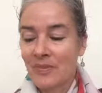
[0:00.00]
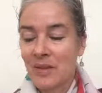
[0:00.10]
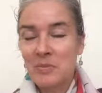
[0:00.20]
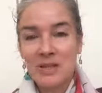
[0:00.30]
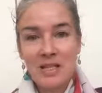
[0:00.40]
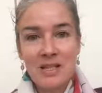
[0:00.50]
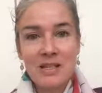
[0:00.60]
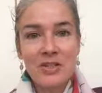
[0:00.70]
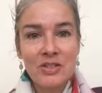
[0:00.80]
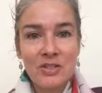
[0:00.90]
But these are
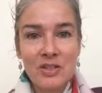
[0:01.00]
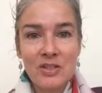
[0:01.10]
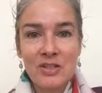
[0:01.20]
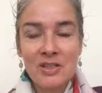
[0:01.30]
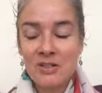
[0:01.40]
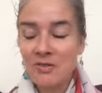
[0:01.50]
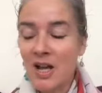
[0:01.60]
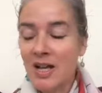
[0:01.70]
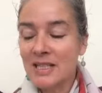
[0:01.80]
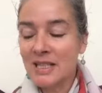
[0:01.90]
just notions
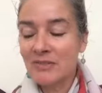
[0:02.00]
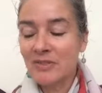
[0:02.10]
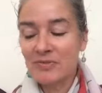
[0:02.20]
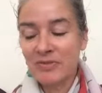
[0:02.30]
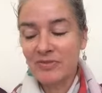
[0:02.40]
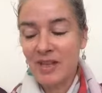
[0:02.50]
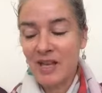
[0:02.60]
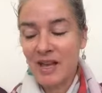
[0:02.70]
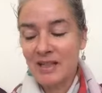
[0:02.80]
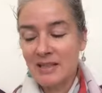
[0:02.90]
arising from fear
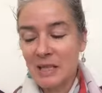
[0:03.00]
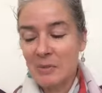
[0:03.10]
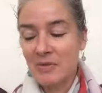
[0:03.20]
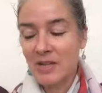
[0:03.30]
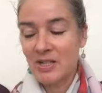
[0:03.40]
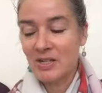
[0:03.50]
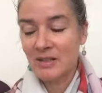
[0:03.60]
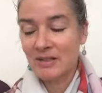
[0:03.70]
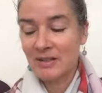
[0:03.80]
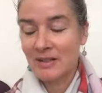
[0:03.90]
and separation.